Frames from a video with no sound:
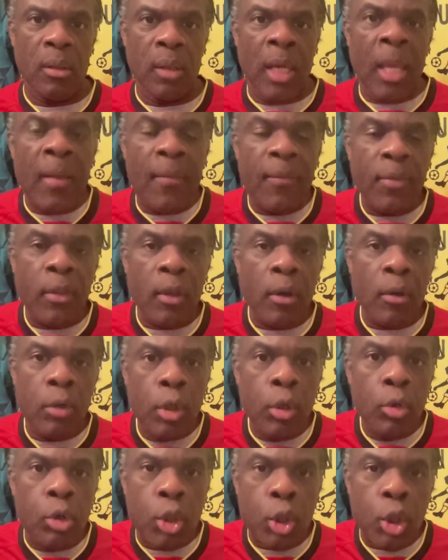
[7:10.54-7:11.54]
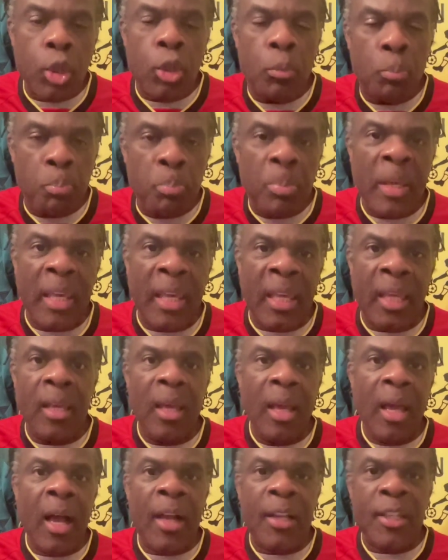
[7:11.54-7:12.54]
even though you should be
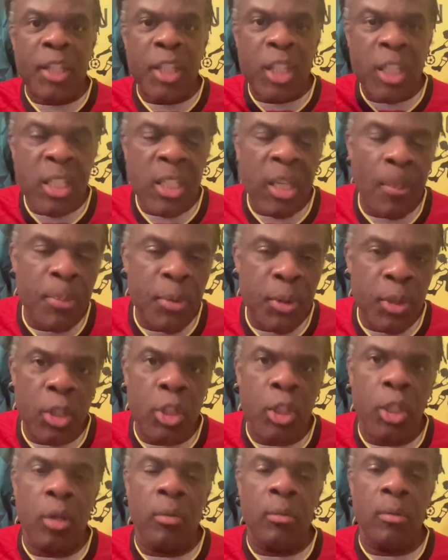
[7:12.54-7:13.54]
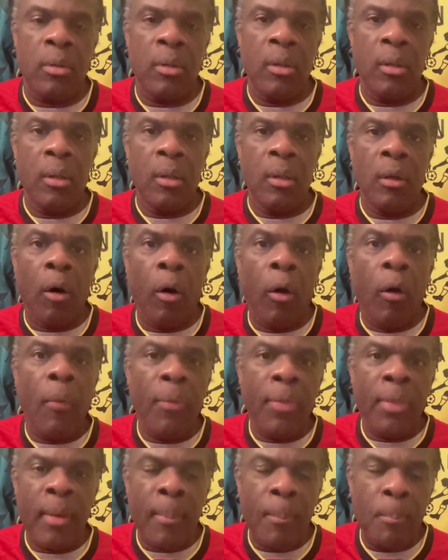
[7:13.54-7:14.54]
a substitute
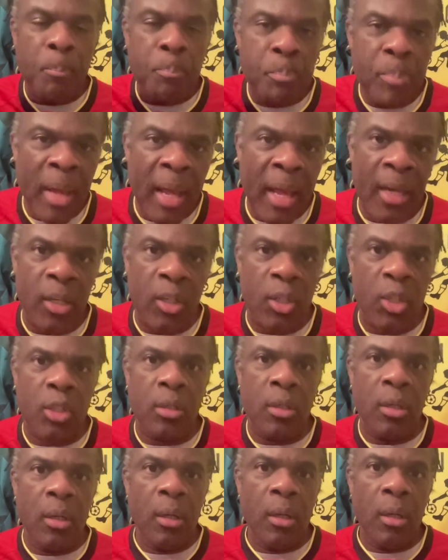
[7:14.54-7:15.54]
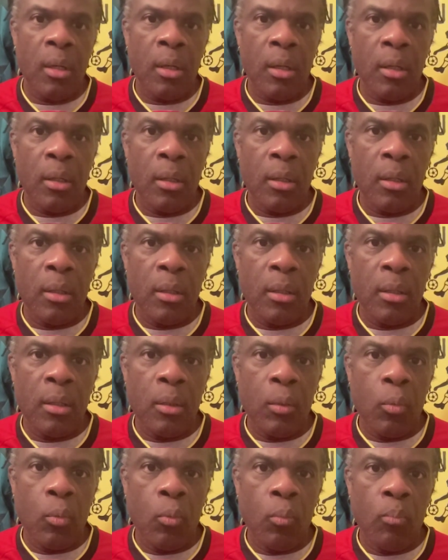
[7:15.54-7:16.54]
on the bench.
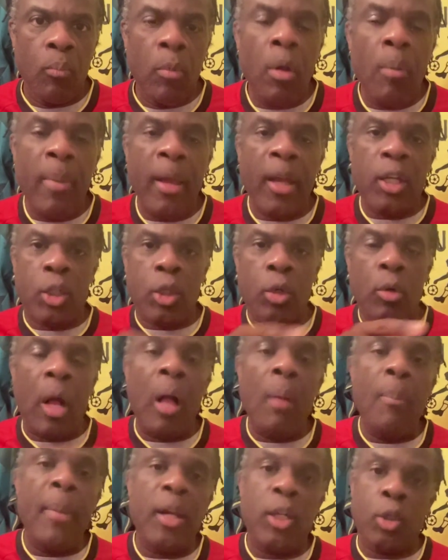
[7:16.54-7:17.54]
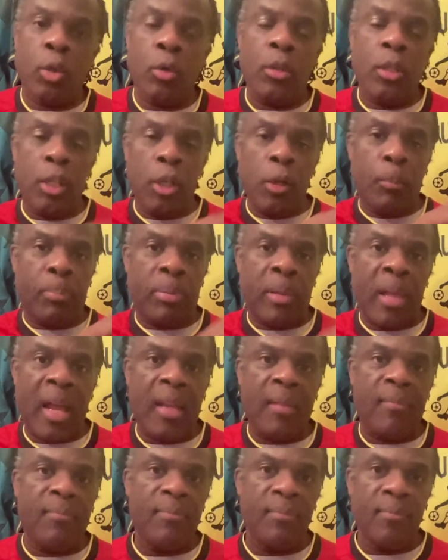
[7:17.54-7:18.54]
I'll make sure that you
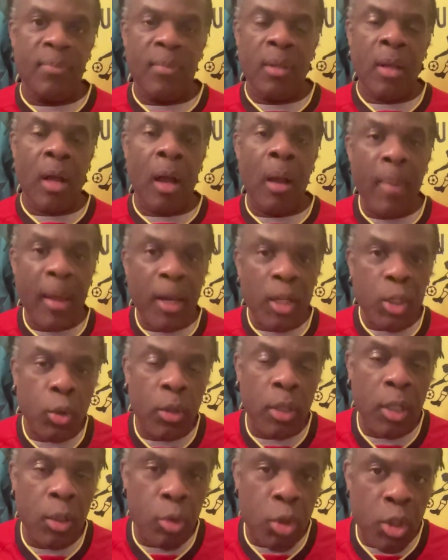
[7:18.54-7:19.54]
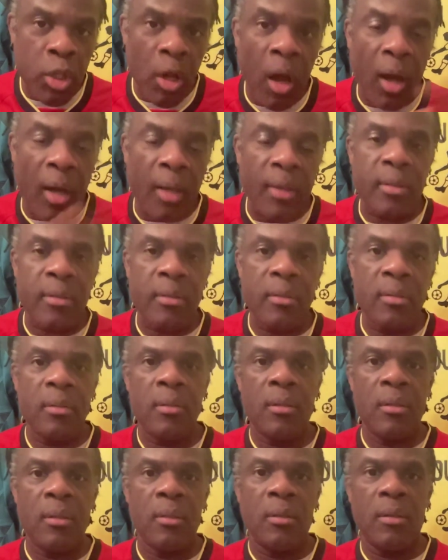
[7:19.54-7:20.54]
play. I'll make sure that you start.
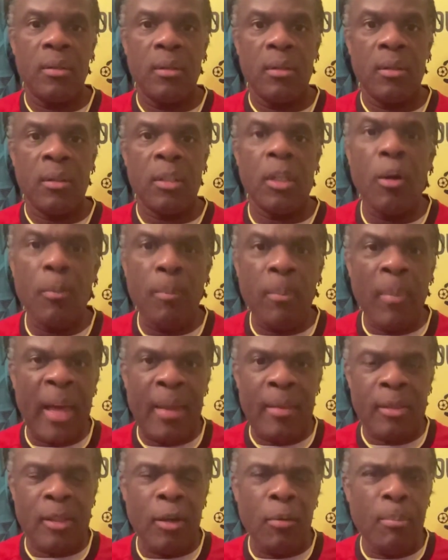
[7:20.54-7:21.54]
Don't mind